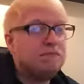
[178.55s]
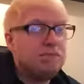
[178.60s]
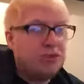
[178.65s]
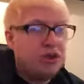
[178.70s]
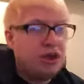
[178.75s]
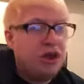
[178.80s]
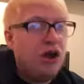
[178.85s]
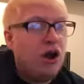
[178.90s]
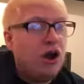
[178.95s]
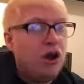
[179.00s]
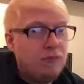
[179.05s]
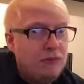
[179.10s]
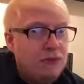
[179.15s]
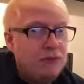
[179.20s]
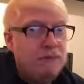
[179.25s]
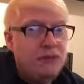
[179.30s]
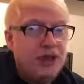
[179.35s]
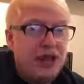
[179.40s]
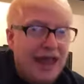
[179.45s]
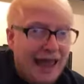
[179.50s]
but I can't
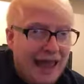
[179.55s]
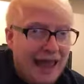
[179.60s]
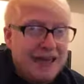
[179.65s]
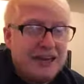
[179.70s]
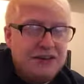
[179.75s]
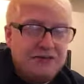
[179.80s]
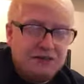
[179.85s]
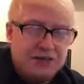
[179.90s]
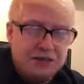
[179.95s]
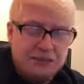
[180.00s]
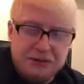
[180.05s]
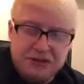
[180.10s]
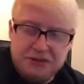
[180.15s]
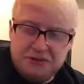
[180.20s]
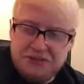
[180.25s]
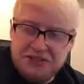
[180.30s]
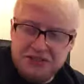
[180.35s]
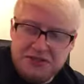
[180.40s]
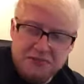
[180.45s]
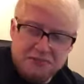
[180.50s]
remember anything
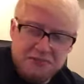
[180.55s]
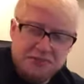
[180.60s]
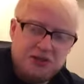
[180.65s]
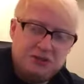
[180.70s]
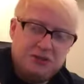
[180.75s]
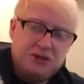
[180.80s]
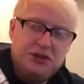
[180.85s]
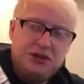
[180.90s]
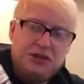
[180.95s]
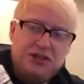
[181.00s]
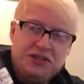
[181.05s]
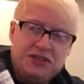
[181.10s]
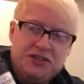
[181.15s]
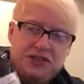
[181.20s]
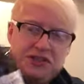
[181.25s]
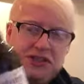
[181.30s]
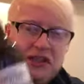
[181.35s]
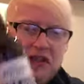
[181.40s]
about it, to be honest.